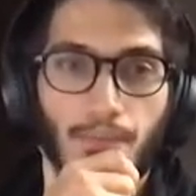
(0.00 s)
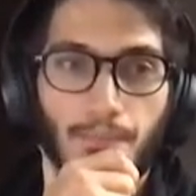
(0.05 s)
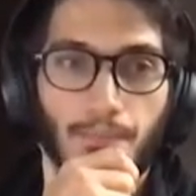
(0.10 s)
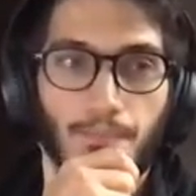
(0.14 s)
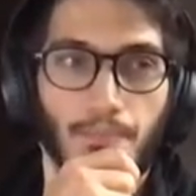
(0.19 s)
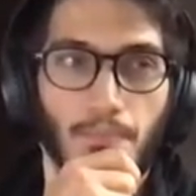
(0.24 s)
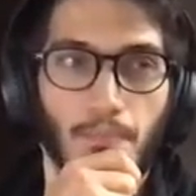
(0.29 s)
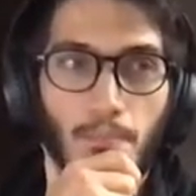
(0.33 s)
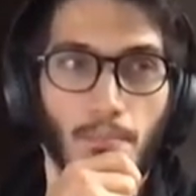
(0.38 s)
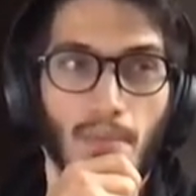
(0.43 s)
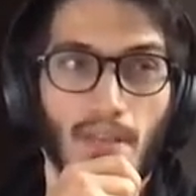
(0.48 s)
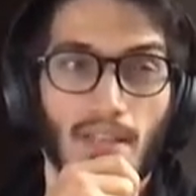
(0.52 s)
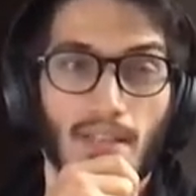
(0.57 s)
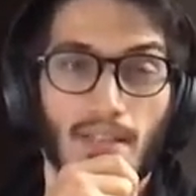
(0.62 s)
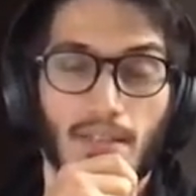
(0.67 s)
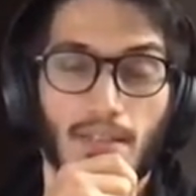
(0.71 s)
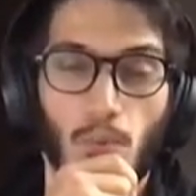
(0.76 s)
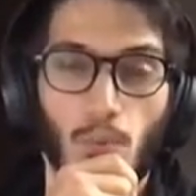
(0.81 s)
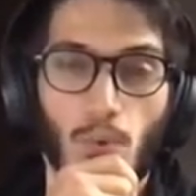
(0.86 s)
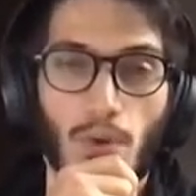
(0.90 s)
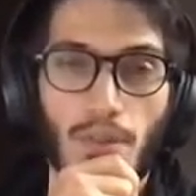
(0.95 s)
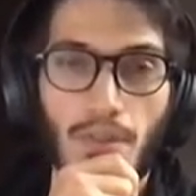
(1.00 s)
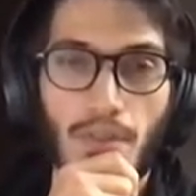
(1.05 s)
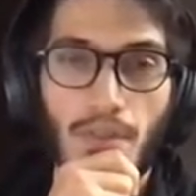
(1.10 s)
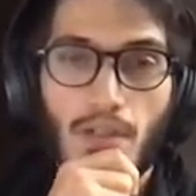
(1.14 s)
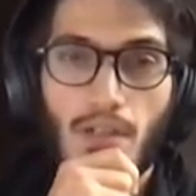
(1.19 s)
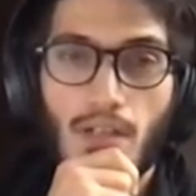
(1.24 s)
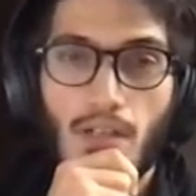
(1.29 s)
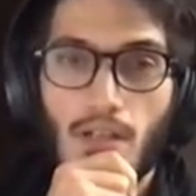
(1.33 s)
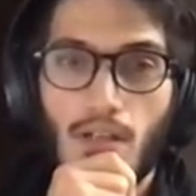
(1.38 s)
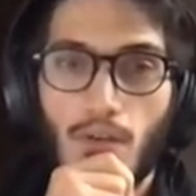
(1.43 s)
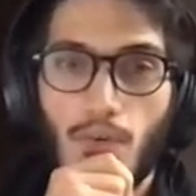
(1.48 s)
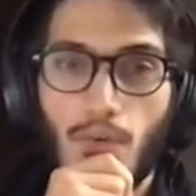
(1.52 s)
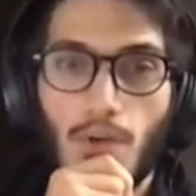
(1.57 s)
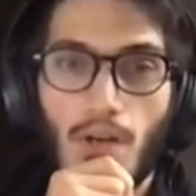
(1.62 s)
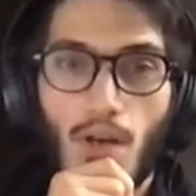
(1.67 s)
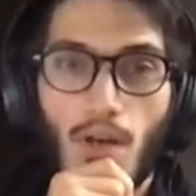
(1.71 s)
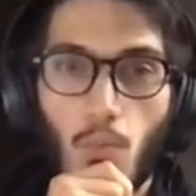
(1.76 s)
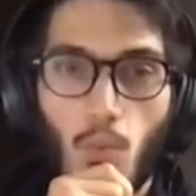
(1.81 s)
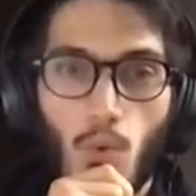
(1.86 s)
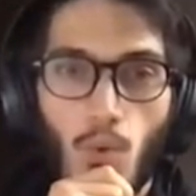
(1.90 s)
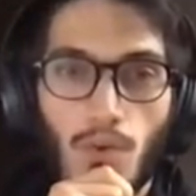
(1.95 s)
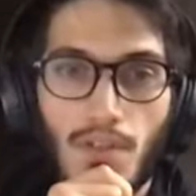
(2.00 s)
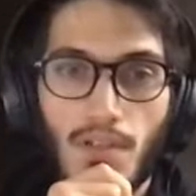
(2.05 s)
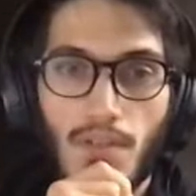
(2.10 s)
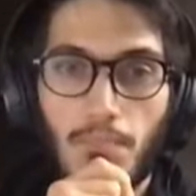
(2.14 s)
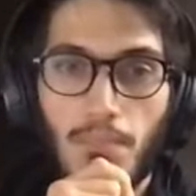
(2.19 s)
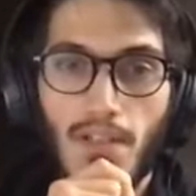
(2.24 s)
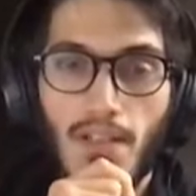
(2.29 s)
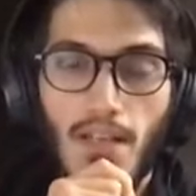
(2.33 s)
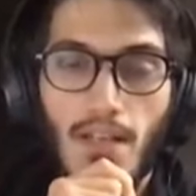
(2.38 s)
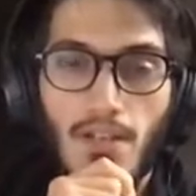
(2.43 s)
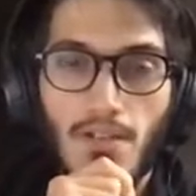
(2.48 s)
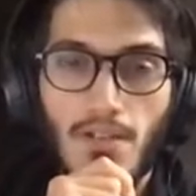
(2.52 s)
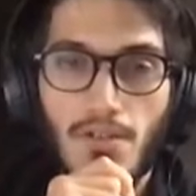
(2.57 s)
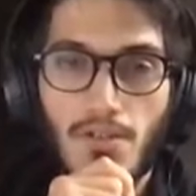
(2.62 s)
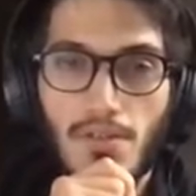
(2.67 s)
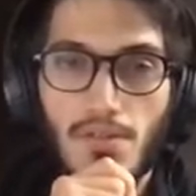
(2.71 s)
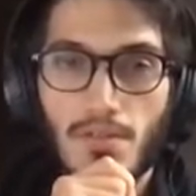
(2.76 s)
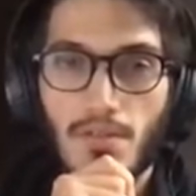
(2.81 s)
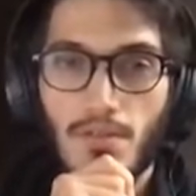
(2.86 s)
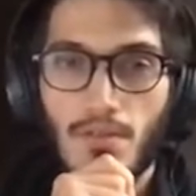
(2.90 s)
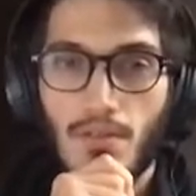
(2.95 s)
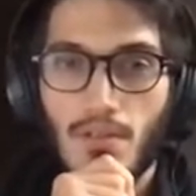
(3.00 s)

meet with real-world applications.